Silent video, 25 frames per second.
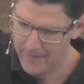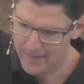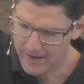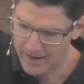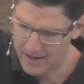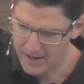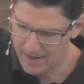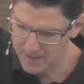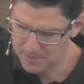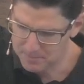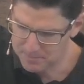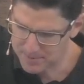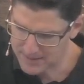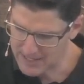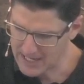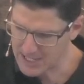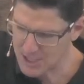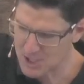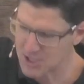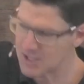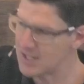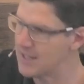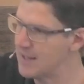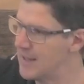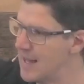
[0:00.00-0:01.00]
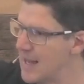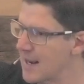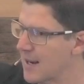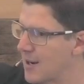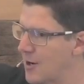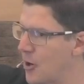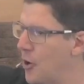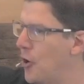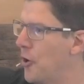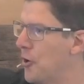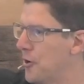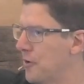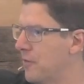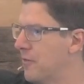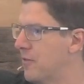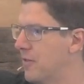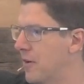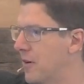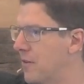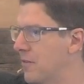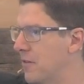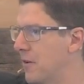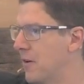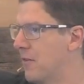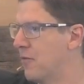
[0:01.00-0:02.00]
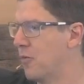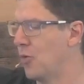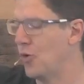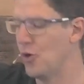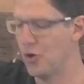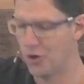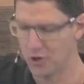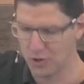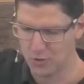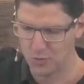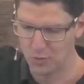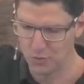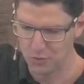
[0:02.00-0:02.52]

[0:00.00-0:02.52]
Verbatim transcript: uh, but actually that God of, of, of work